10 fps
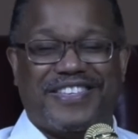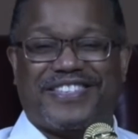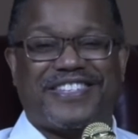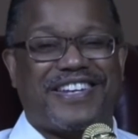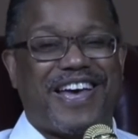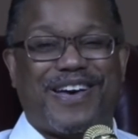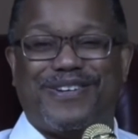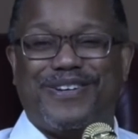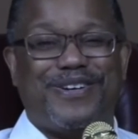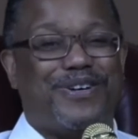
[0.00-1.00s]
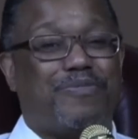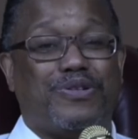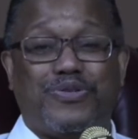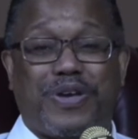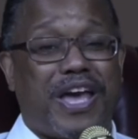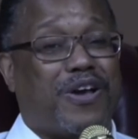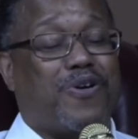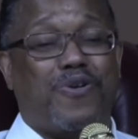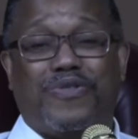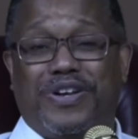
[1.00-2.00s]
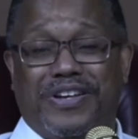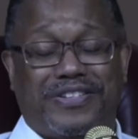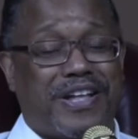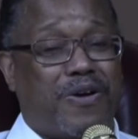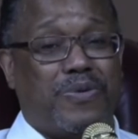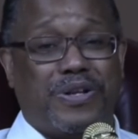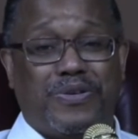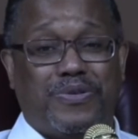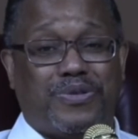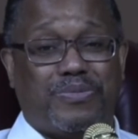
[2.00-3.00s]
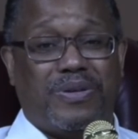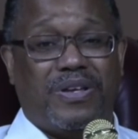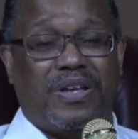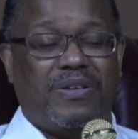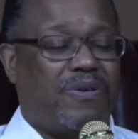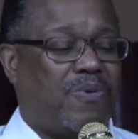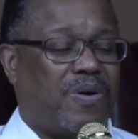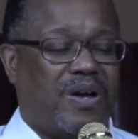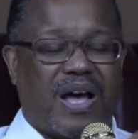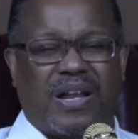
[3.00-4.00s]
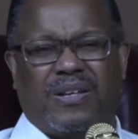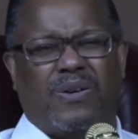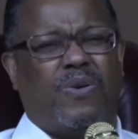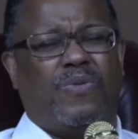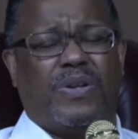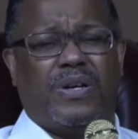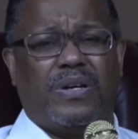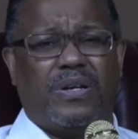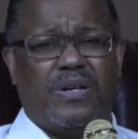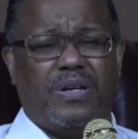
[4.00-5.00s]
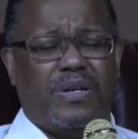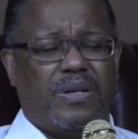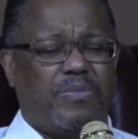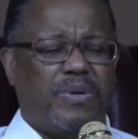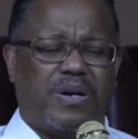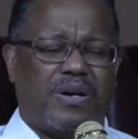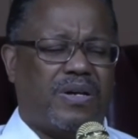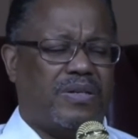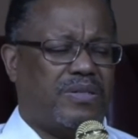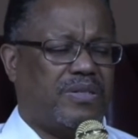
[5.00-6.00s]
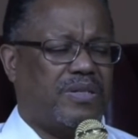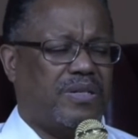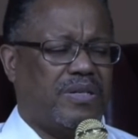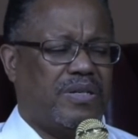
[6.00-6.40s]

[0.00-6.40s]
this and that, but you can't go over there. It's not what it used to be. And you know what? I didn't go over there mm-hmm. because